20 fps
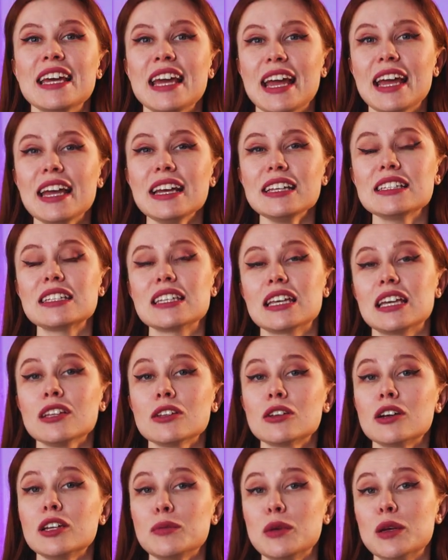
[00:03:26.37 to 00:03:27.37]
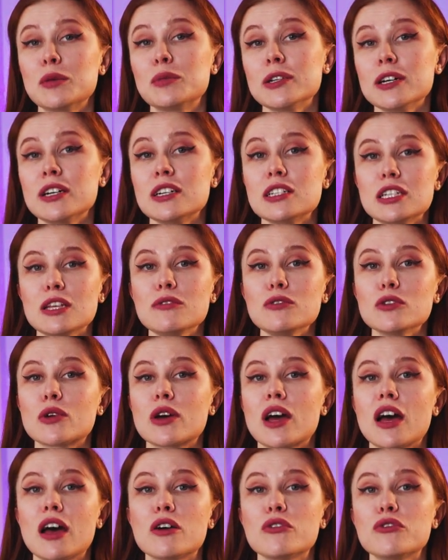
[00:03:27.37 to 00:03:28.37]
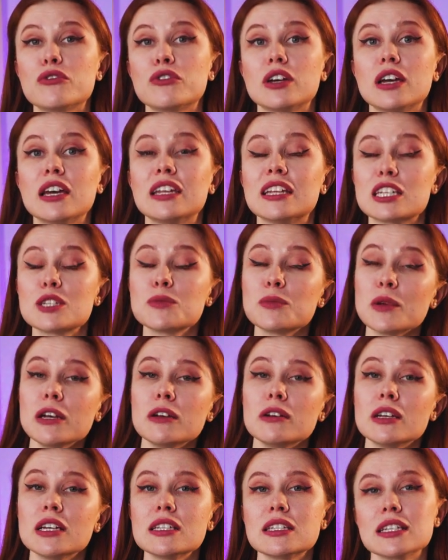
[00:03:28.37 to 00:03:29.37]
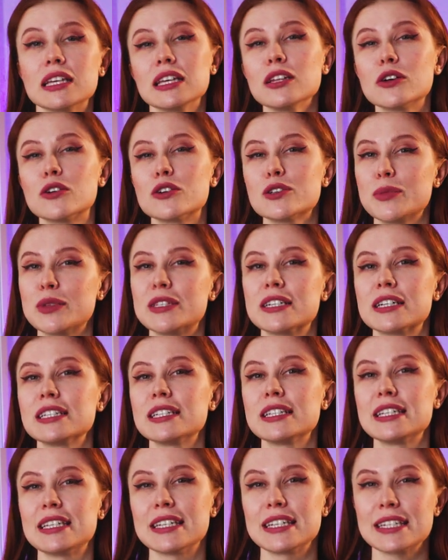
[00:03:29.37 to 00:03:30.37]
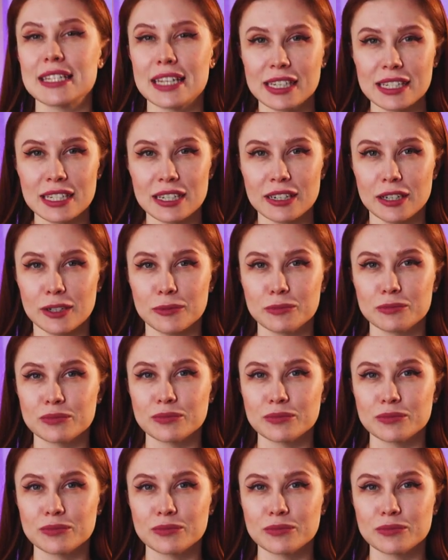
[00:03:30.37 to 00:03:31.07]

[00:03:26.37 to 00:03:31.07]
and it's gonna be a plus if you have an experience in hospitality sector.